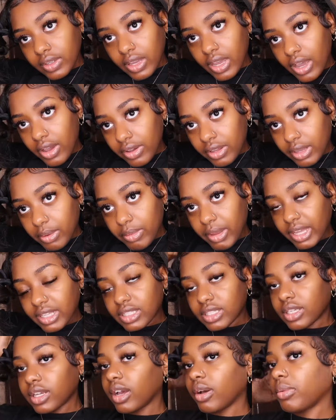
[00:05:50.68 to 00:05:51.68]
I'll get back
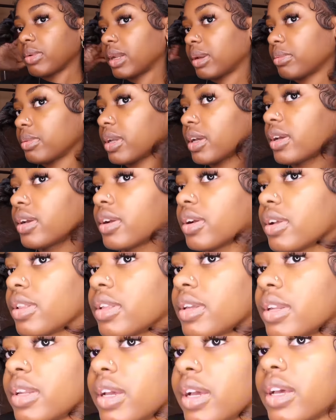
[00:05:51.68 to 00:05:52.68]
to y'all when I'm done
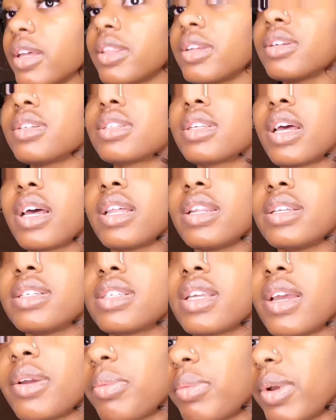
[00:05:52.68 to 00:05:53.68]
curling the other side the
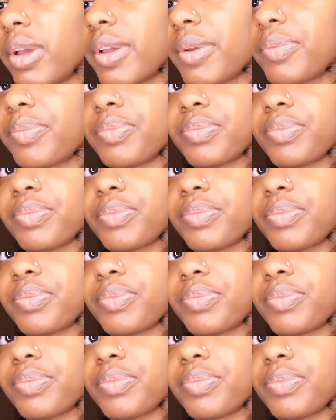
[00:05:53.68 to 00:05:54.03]
same way.